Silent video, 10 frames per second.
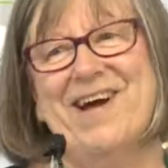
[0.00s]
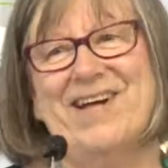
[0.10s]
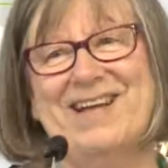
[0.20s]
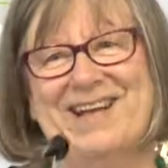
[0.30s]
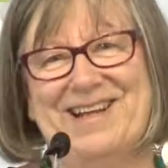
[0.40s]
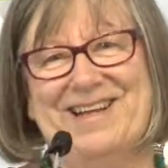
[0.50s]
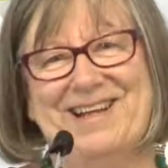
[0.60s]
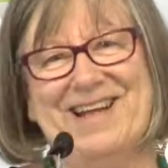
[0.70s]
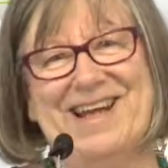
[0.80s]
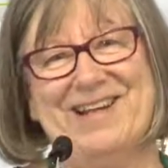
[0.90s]

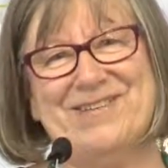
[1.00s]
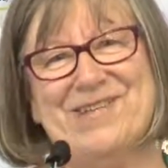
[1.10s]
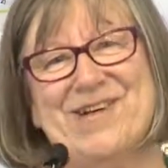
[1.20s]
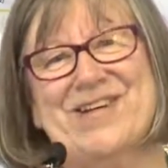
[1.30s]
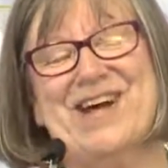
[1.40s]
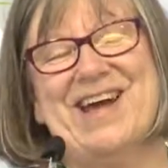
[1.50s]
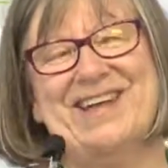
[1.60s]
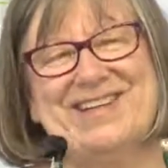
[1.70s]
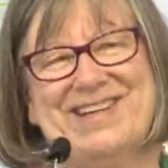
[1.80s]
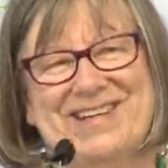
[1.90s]
Later on, I
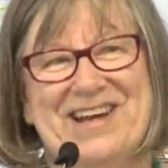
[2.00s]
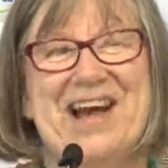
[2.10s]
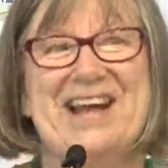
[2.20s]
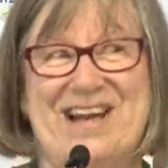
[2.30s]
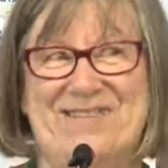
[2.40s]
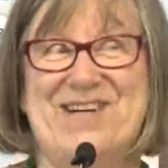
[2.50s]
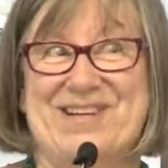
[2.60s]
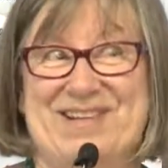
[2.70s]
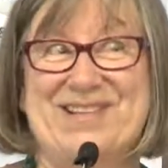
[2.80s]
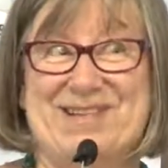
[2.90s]

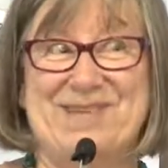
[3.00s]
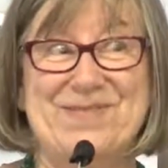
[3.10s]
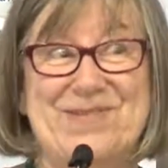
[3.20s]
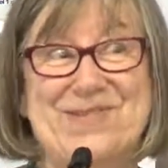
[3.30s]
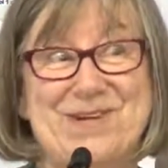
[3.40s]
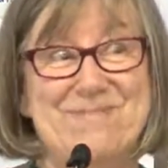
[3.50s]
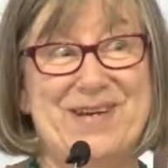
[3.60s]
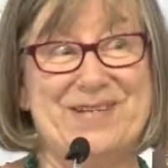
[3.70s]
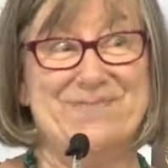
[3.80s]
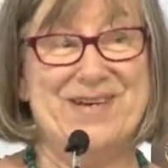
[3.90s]
discovered you don't
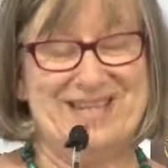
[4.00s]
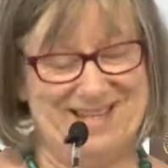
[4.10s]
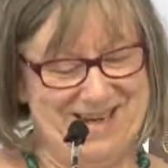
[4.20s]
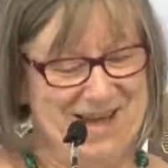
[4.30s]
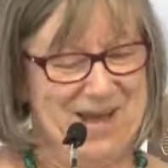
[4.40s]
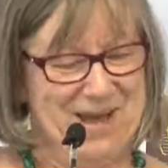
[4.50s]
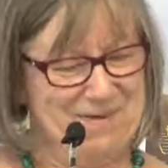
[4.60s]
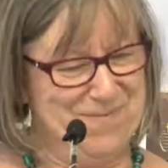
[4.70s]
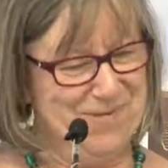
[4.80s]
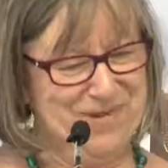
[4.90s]
mix meat
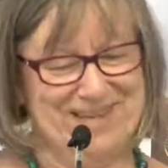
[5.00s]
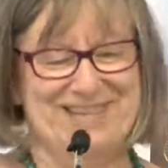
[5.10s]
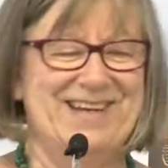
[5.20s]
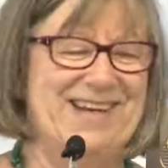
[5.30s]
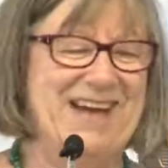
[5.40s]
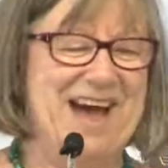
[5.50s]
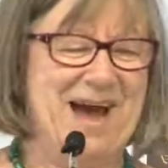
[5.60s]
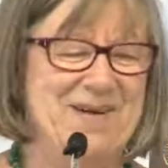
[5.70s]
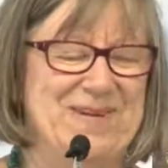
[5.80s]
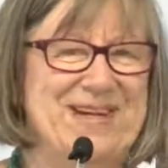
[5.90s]
and milk
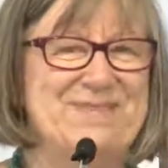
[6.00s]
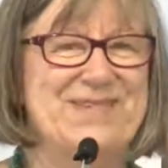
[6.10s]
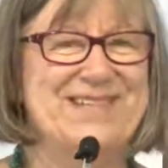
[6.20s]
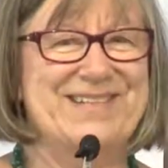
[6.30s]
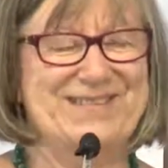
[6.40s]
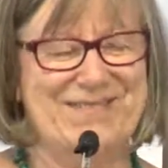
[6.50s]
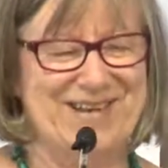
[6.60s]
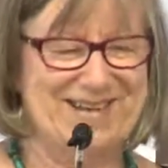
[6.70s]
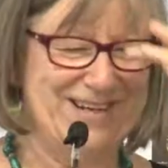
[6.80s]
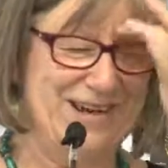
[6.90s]
in meals
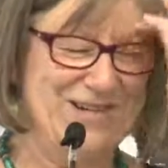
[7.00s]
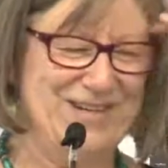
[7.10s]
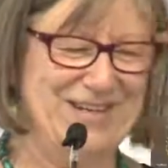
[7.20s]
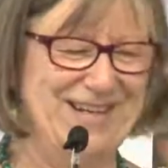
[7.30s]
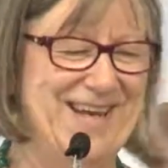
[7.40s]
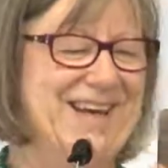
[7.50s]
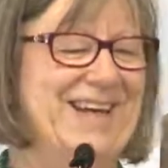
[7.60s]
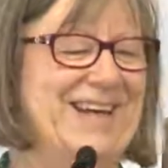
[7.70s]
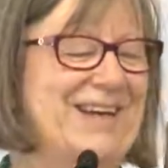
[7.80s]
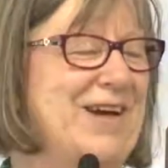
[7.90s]
in a
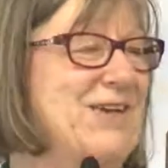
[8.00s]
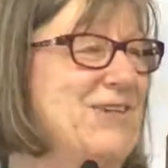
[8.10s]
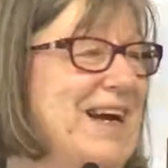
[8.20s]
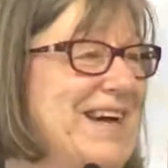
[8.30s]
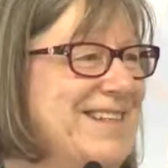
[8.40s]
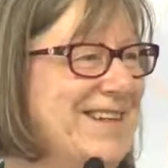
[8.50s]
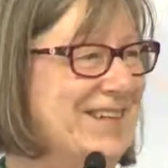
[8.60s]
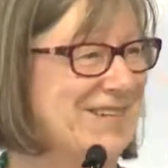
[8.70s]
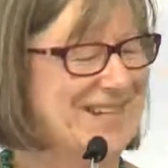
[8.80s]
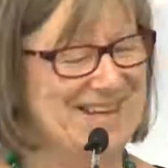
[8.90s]
kosher
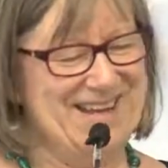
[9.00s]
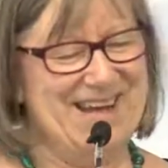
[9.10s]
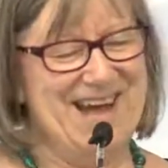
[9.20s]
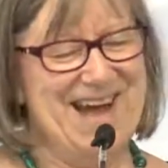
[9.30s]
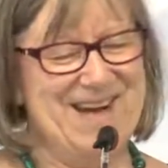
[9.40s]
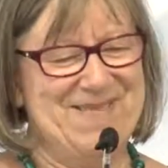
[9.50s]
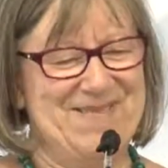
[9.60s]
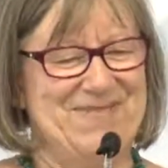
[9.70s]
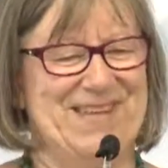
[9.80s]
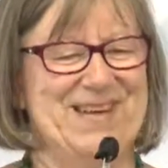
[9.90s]
household.
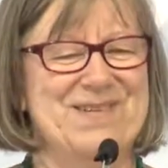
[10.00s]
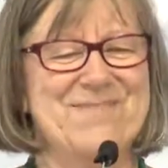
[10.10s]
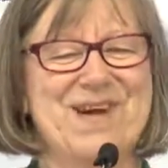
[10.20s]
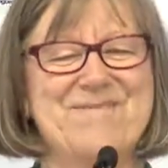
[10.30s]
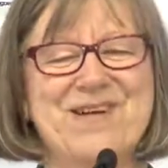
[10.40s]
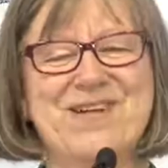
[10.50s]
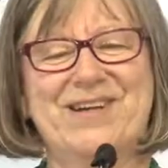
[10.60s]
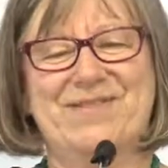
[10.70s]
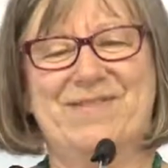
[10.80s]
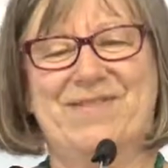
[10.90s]
My
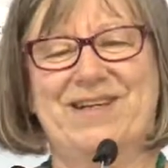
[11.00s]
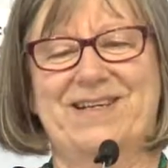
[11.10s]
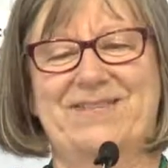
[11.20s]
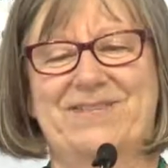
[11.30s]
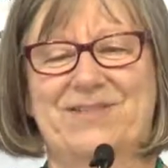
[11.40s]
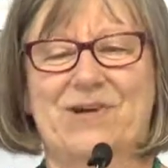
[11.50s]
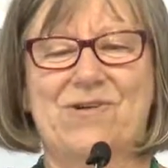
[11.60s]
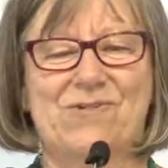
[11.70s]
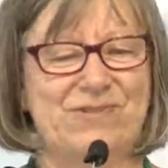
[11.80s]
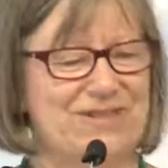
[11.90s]
American friend
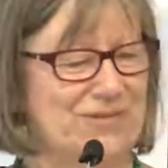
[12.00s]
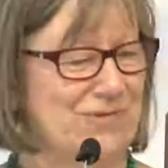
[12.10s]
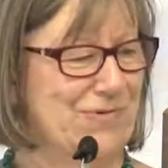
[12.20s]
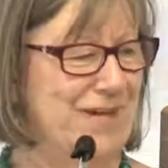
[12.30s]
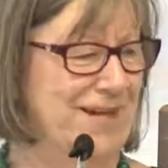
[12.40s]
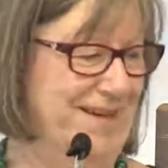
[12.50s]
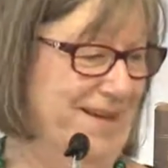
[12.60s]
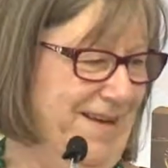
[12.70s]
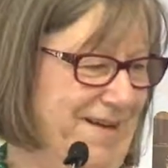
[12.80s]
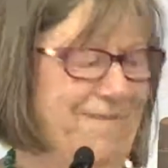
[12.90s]
told the story
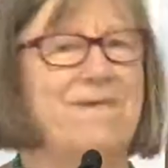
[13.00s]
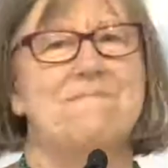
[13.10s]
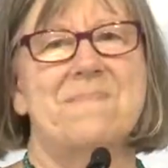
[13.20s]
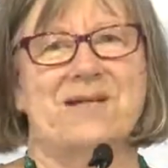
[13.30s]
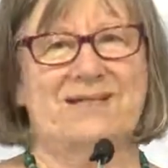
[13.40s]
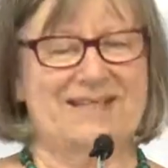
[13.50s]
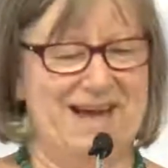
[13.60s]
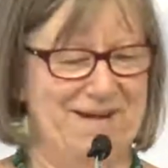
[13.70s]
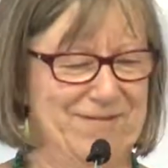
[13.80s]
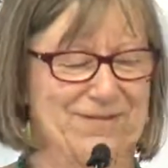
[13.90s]
for months
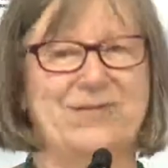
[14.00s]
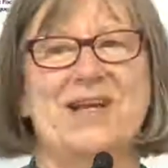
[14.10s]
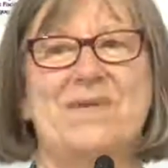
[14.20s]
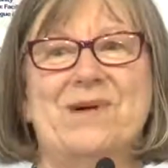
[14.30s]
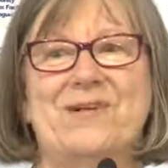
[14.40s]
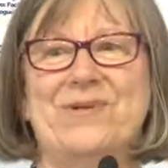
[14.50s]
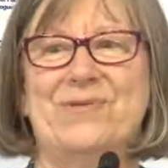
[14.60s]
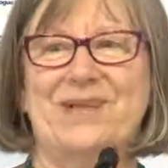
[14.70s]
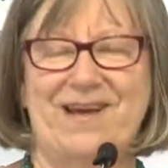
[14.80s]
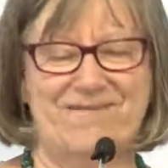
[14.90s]
after to anyone who
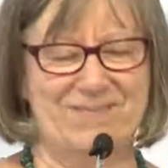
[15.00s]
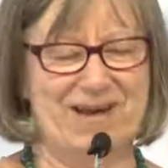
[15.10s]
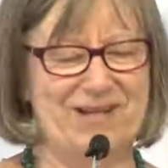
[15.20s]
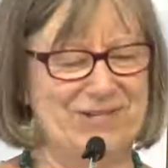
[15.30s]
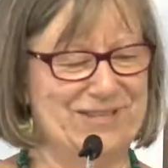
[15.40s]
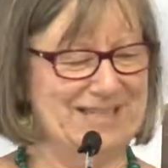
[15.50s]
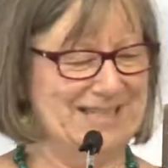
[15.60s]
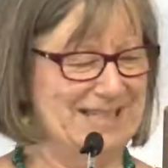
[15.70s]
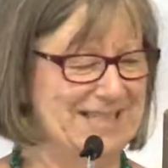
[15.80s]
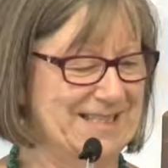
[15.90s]
would have the patience
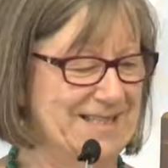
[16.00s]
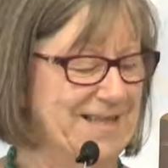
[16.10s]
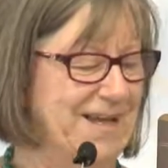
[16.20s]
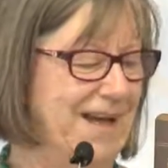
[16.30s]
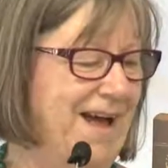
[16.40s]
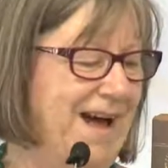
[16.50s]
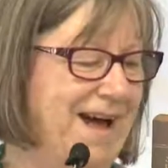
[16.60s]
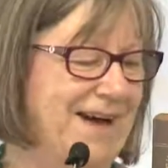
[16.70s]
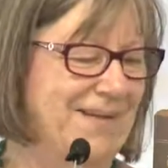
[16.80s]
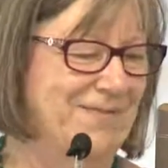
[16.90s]
to listen.
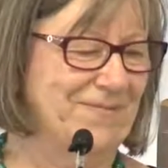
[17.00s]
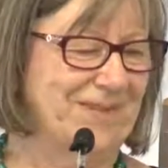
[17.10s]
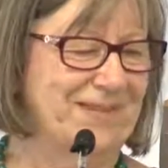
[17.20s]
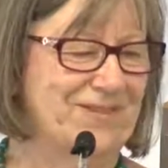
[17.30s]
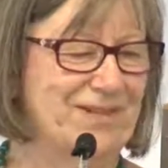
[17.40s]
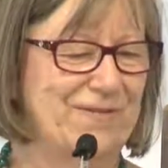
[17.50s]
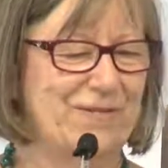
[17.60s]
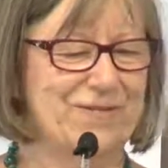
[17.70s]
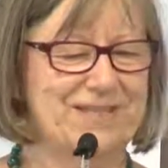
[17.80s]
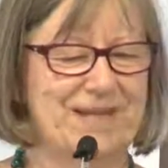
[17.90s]
And she, of
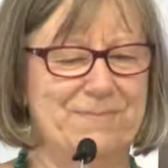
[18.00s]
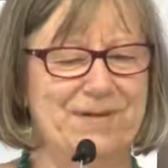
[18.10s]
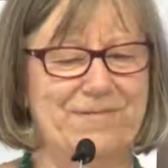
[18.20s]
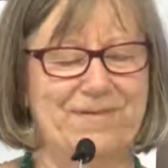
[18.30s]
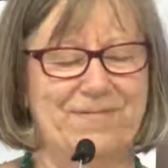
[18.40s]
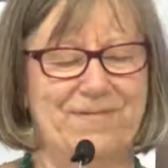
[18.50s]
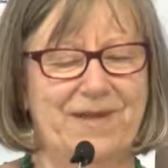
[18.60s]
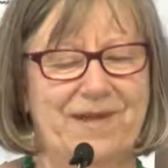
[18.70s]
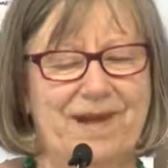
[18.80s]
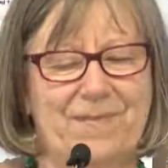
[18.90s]
course, coming from
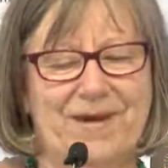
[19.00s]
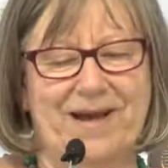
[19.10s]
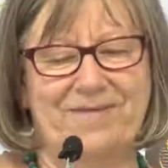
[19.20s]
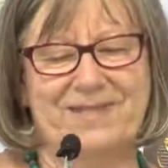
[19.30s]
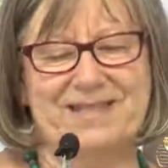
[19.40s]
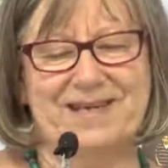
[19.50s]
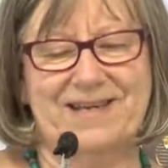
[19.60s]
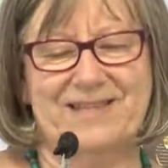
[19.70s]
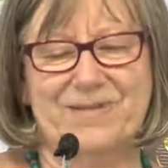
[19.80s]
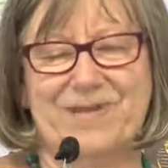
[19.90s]
a part of the
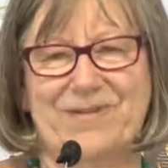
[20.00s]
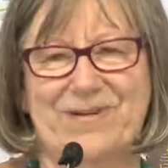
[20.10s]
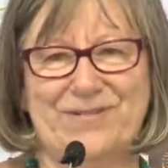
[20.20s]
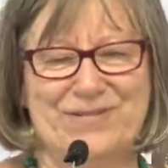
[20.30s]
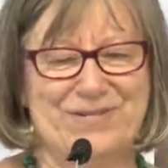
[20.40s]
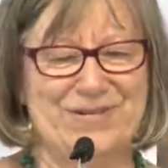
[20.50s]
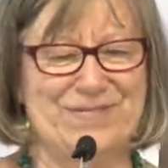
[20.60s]
States where there are a lot of Jewish